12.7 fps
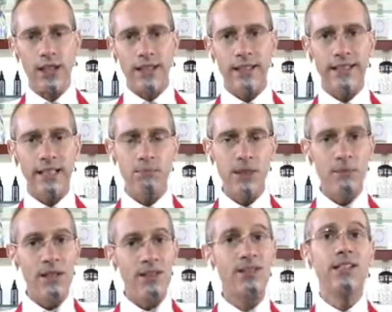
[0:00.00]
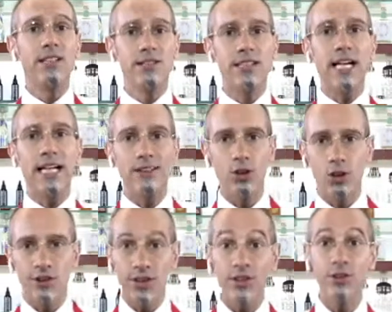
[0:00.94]
can be misunderstood or
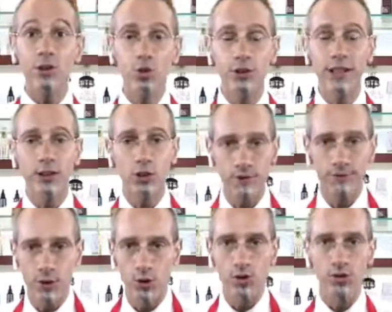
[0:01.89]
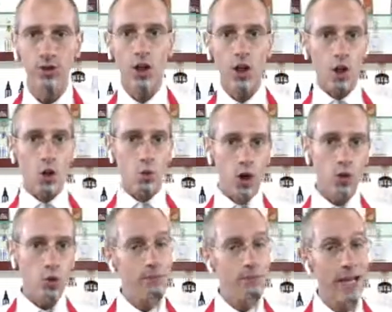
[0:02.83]
is easy to get confused.
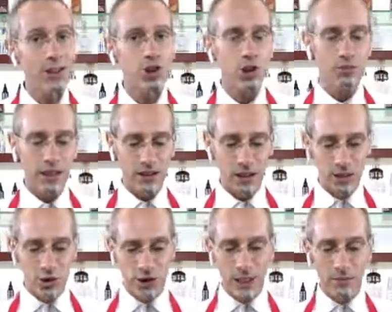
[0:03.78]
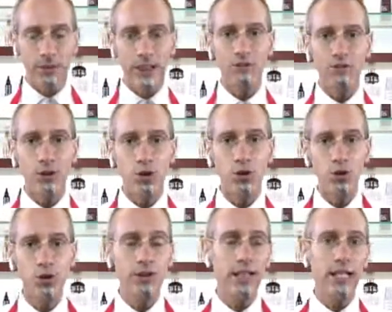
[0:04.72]
What we mentioned about the champagne
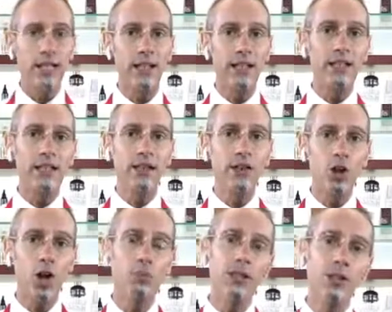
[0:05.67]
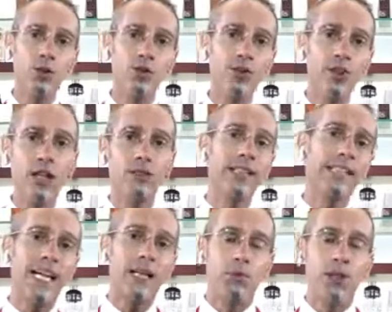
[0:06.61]
flute, that normally you serve a
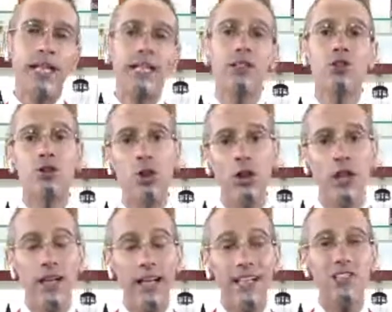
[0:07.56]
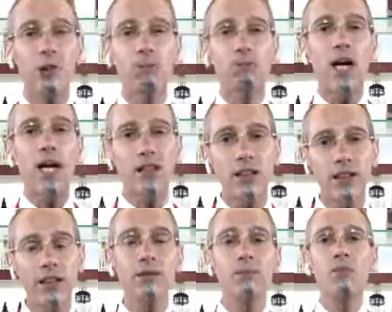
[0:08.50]
carbonated, so a
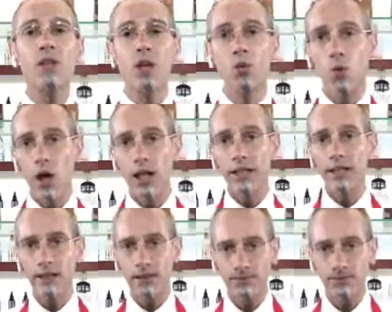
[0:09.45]
sparkling wine